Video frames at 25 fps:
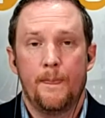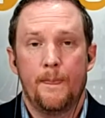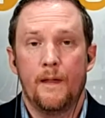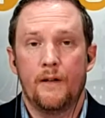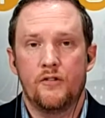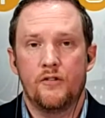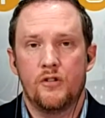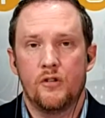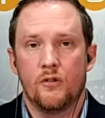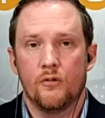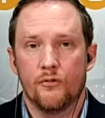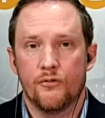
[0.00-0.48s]

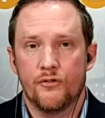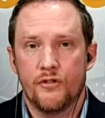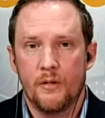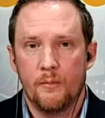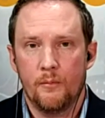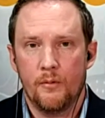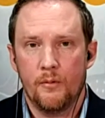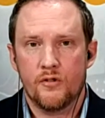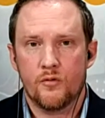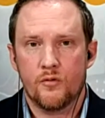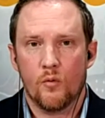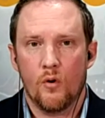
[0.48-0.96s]
the General
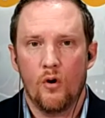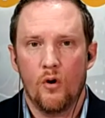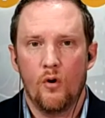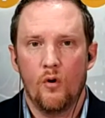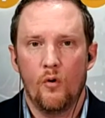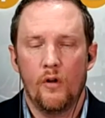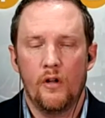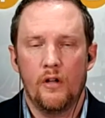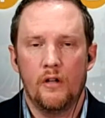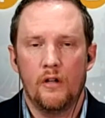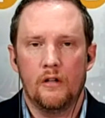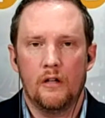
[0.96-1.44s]
Assembly's
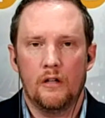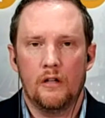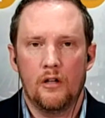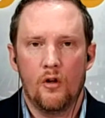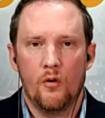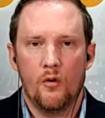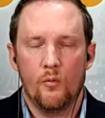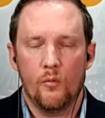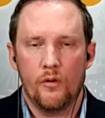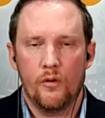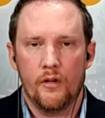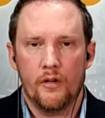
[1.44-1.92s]
role,
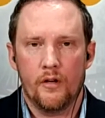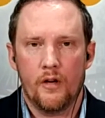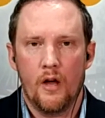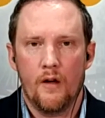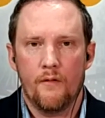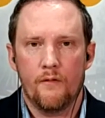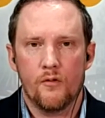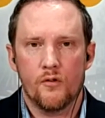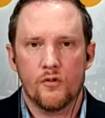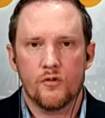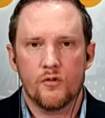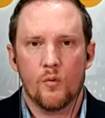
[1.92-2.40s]
along with the
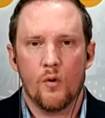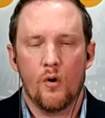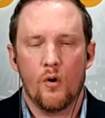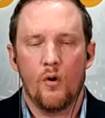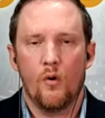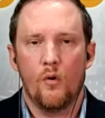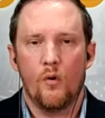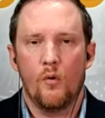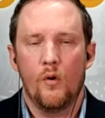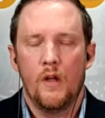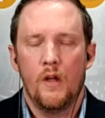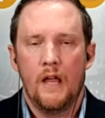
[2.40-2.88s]
governor's
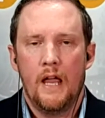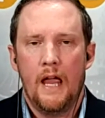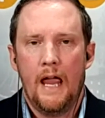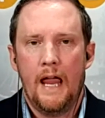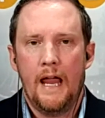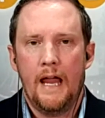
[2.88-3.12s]
role.